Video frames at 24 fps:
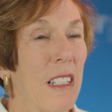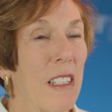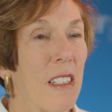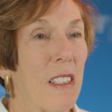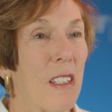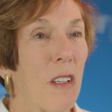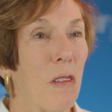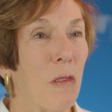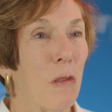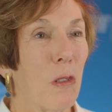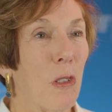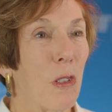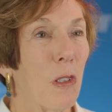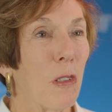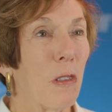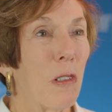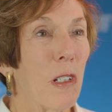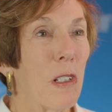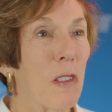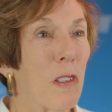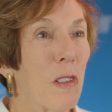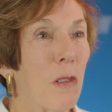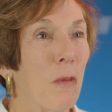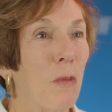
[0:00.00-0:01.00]
So
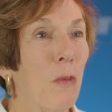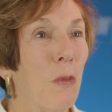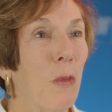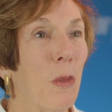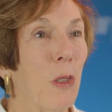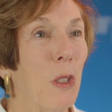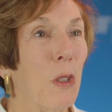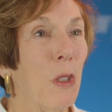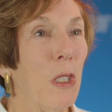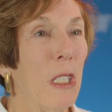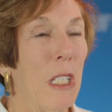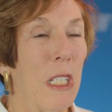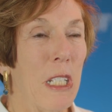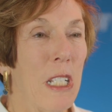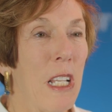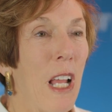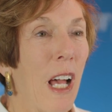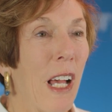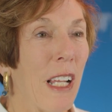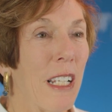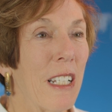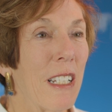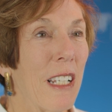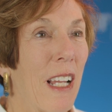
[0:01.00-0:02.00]
tourism did
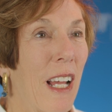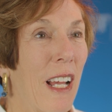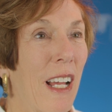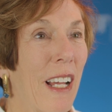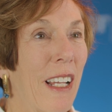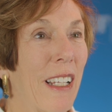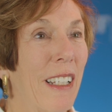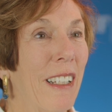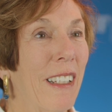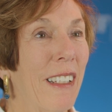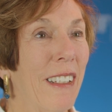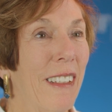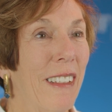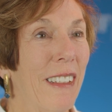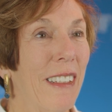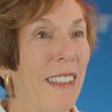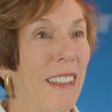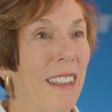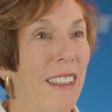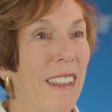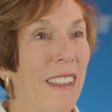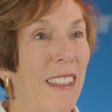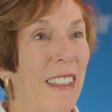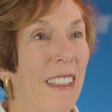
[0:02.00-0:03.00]
not die.
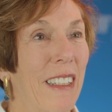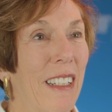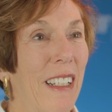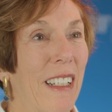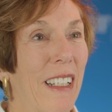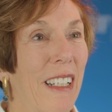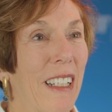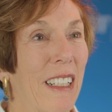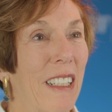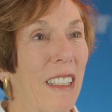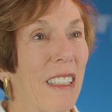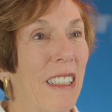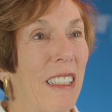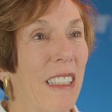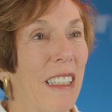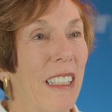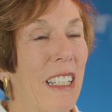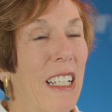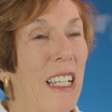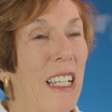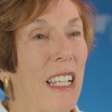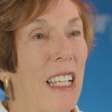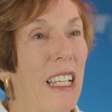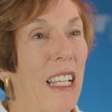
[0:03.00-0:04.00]
It
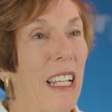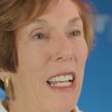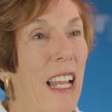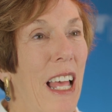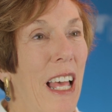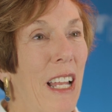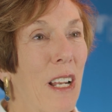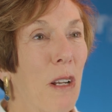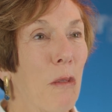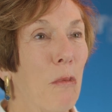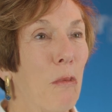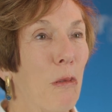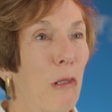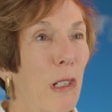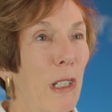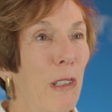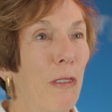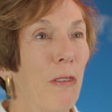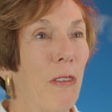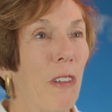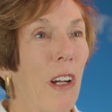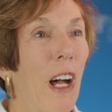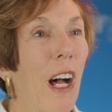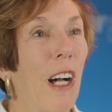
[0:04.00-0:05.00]
had a
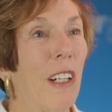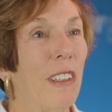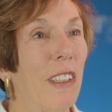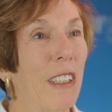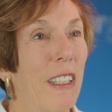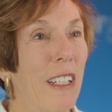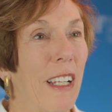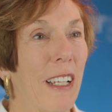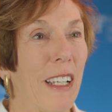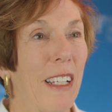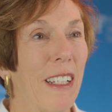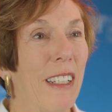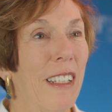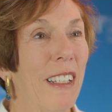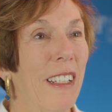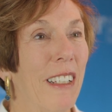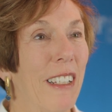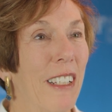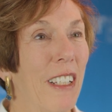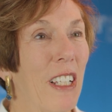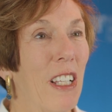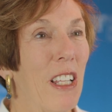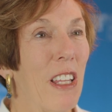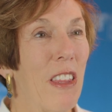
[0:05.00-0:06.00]
brief holiday
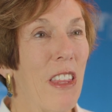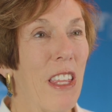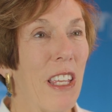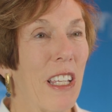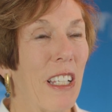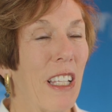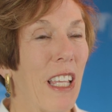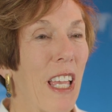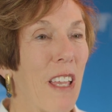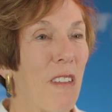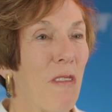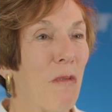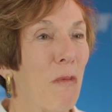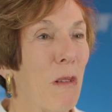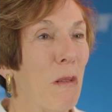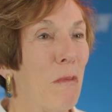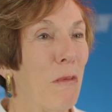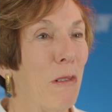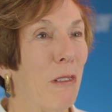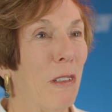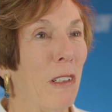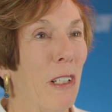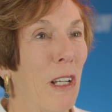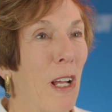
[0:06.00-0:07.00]
that gave
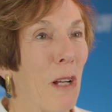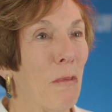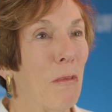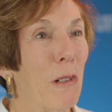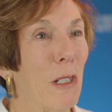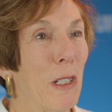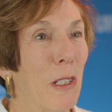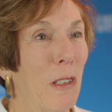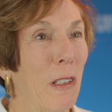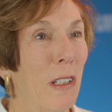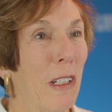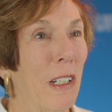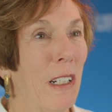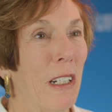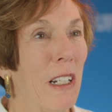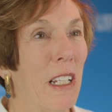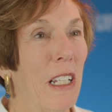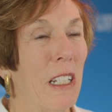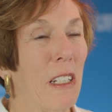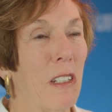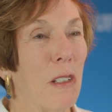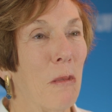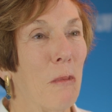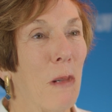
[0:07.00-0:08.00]
people an
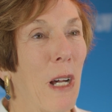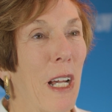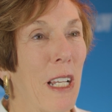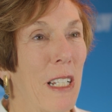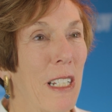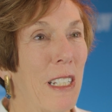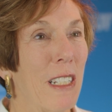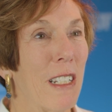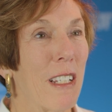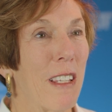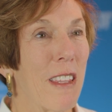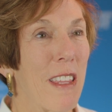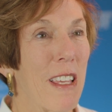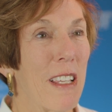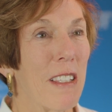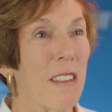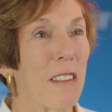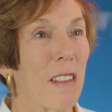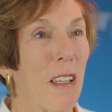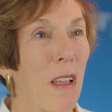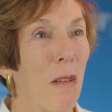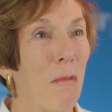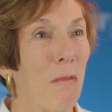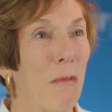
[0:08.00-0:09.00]
opportunity to buy into
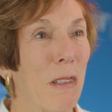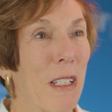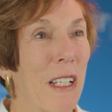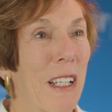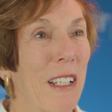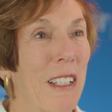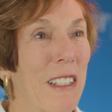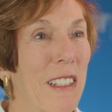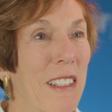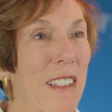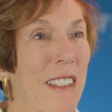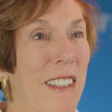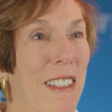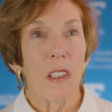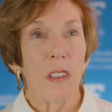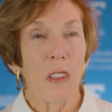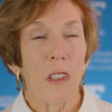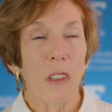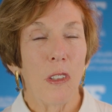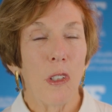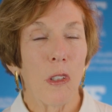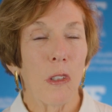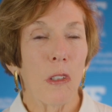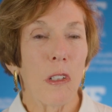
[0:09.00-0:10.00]
these companies.
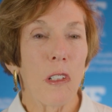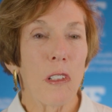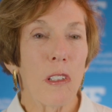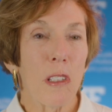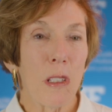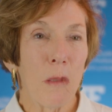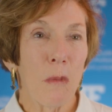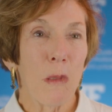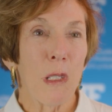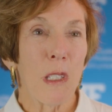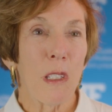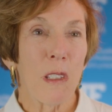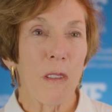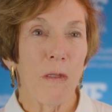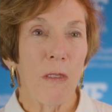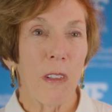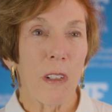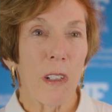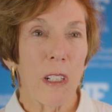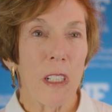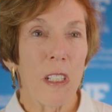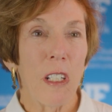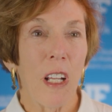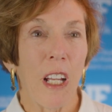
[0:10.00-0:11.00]
Tourism is a
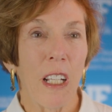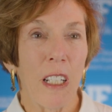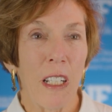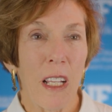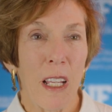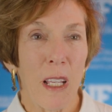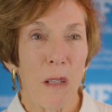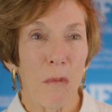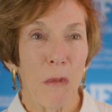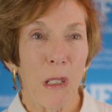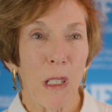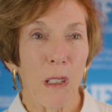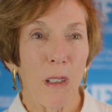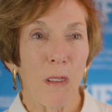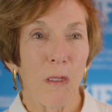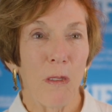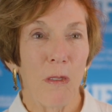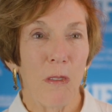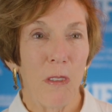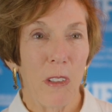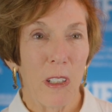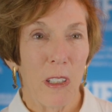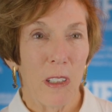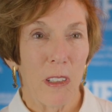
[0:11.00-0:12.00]
very dynamic
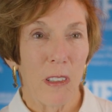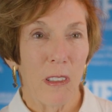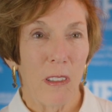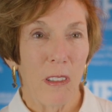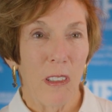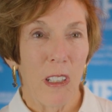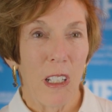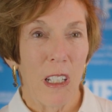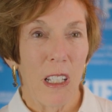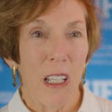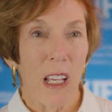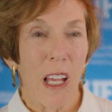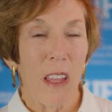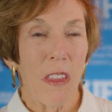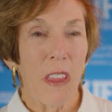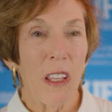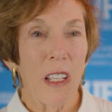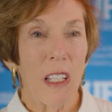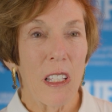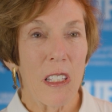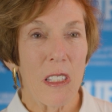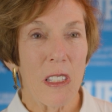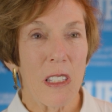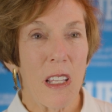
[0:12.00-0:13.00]
field. I
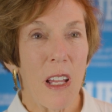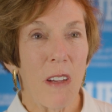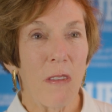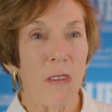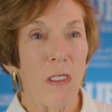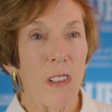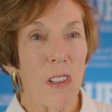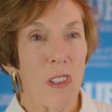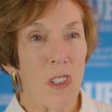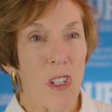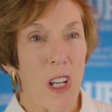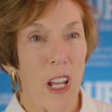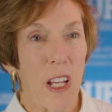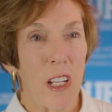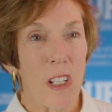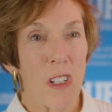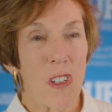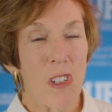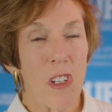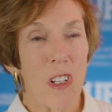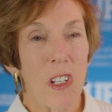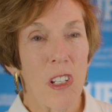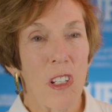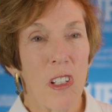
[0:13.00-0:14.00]
think it's ever
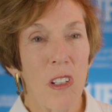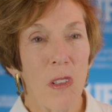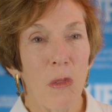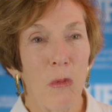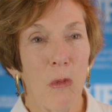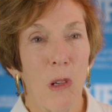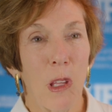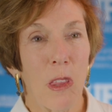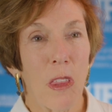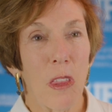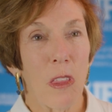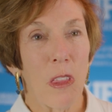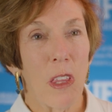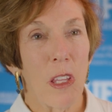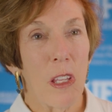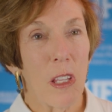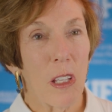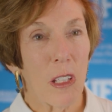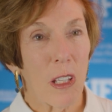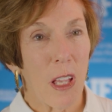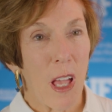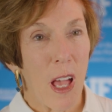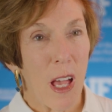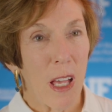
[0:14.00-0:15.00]
changing with
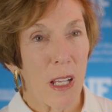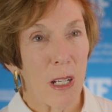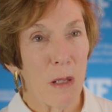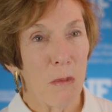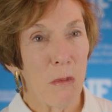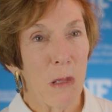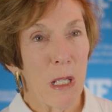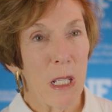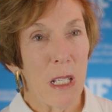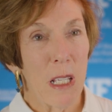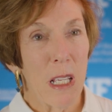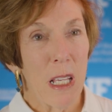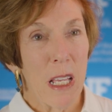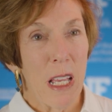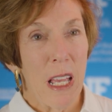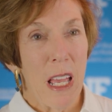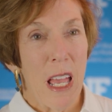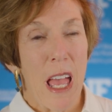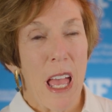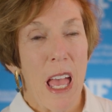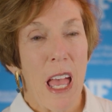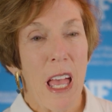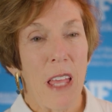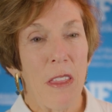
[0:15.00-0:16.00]
the economy,
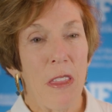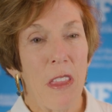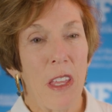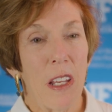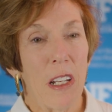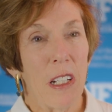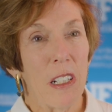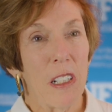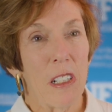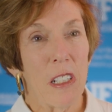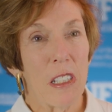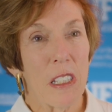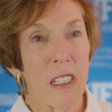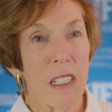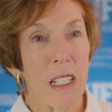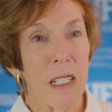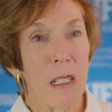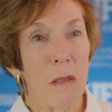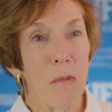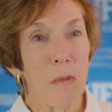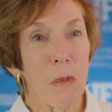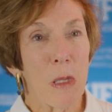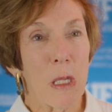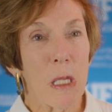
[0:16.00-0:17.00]
and that it
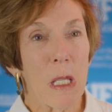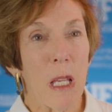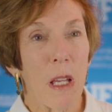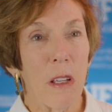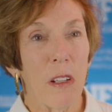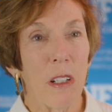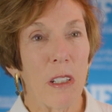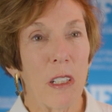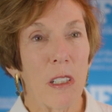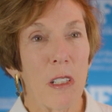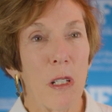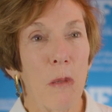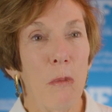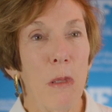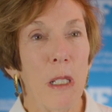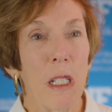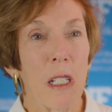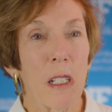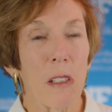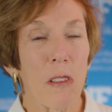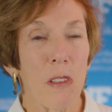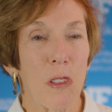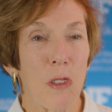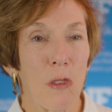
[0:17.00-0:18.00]
seems to
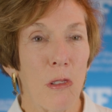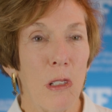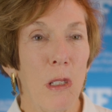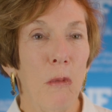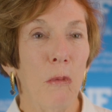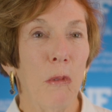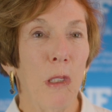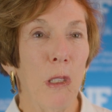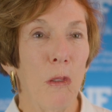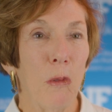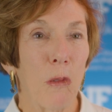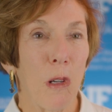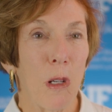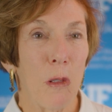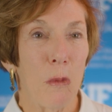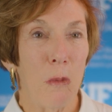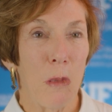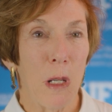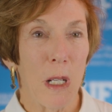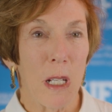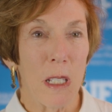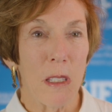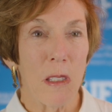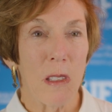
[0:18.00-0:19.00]
be extremely
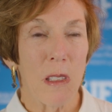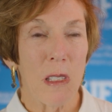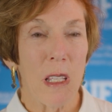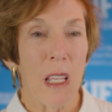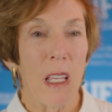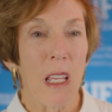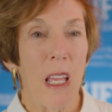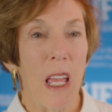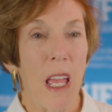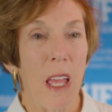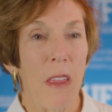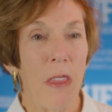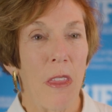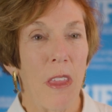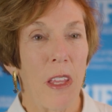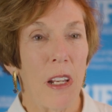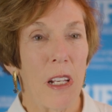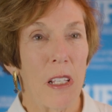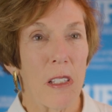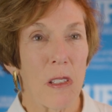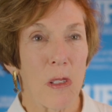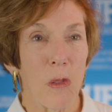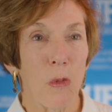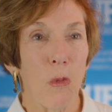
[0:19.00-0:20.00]
robust, and that
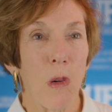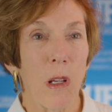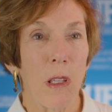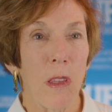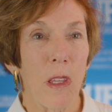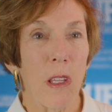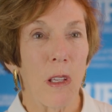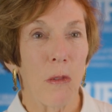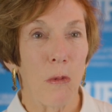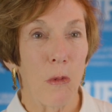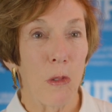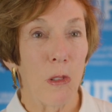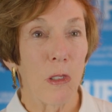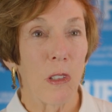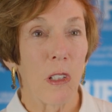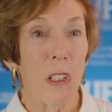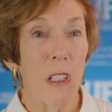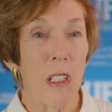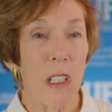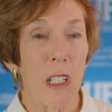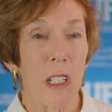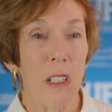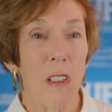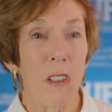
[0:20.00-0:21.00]
it's one that will
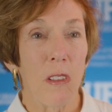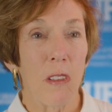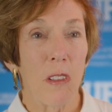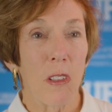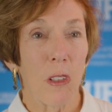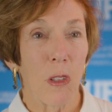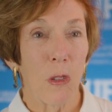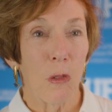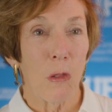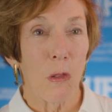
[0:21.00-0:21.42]
continue to